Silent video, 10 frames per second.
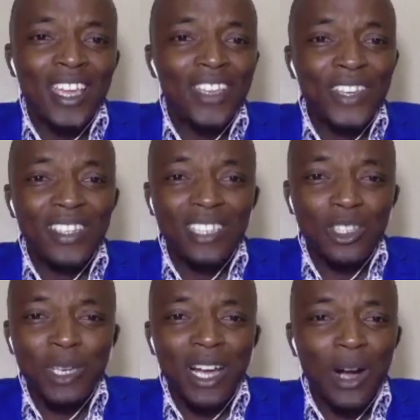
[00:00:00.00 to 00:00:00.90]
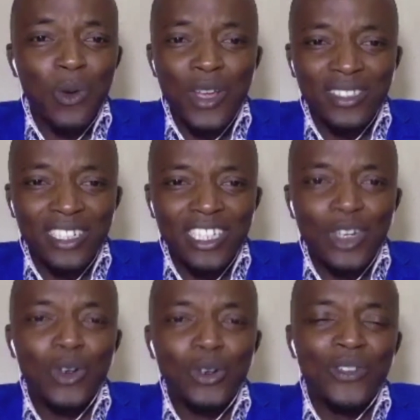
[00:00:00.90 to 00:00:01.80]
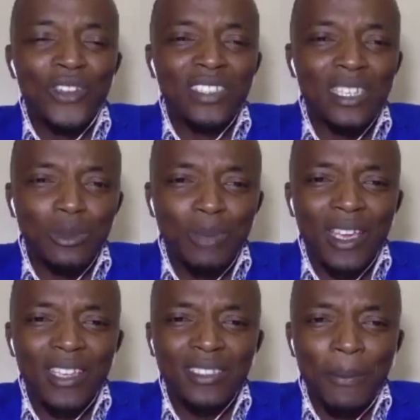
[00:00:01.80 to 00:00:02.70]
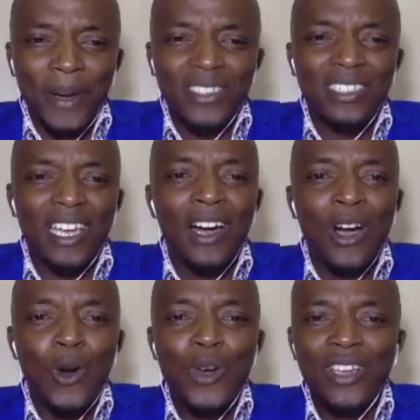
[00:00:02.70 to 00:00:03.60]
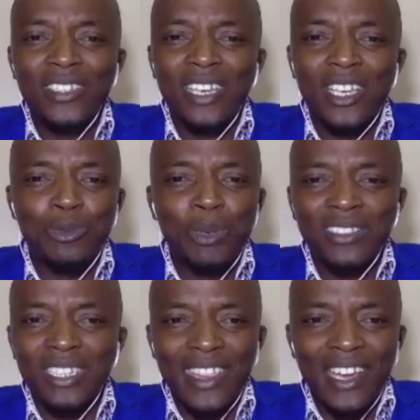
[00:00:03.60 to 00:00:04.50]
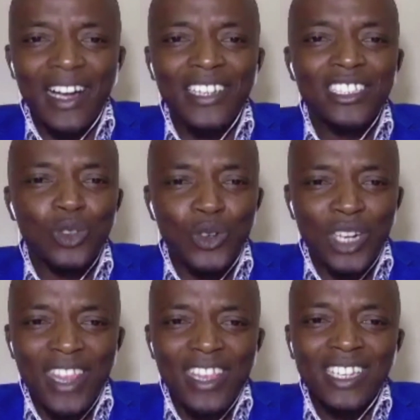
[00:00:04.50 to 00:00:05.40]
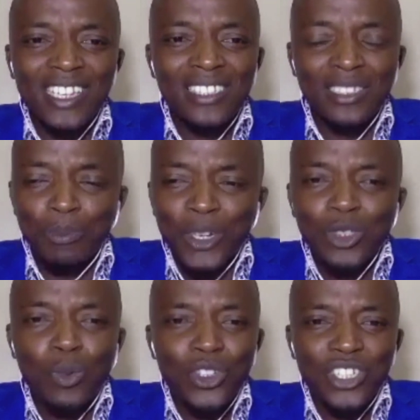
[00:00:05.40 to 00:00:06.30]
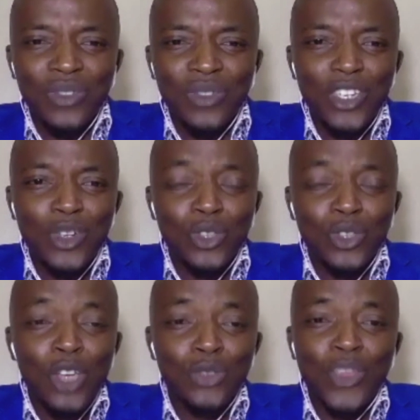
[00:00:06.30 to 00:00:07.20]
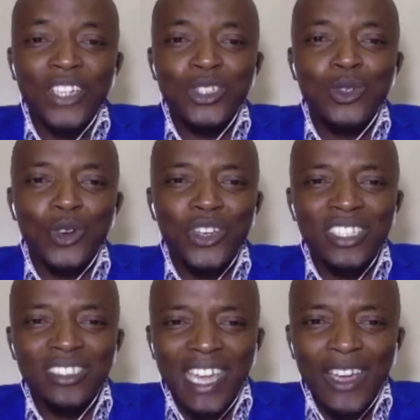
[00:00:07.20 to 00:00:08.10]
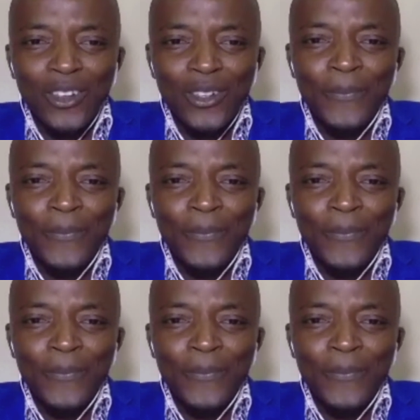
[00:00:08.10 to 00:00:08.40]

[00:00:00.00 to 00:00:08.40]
If he is a speaker who is renowned, if he is a pastor who speaks in other countries or in other churches, please watch his videos so that you know his style.